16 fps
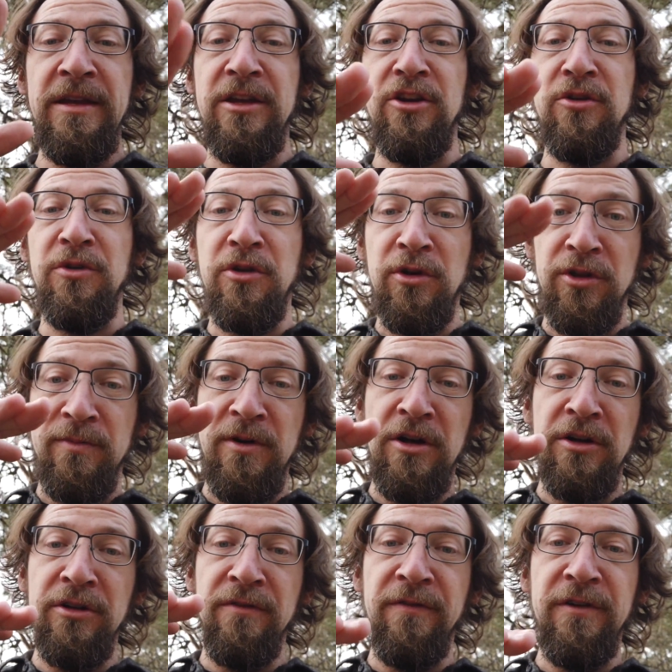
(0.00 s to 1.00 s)
when you're on the
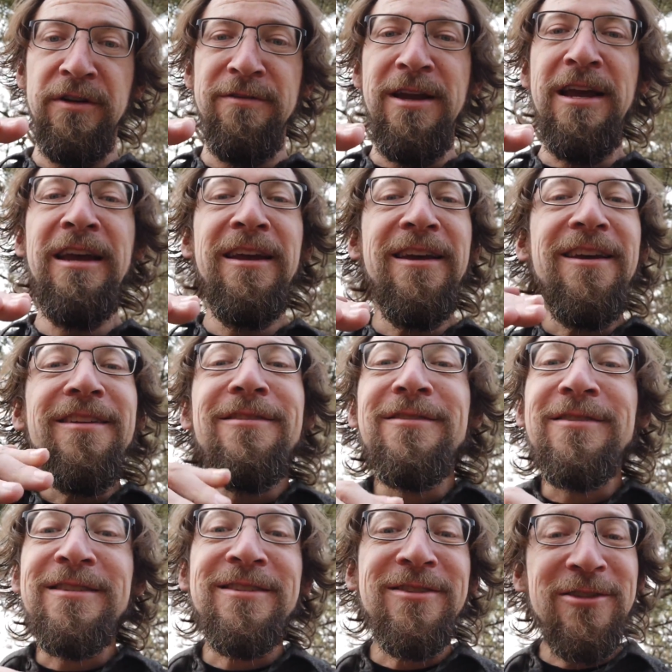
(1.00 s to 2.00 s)
ball of your foot, it
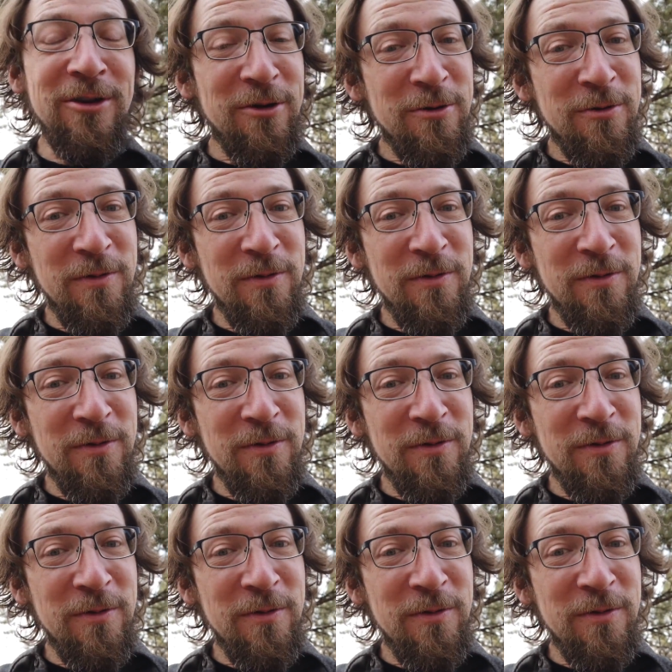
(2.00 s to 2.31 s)
looks so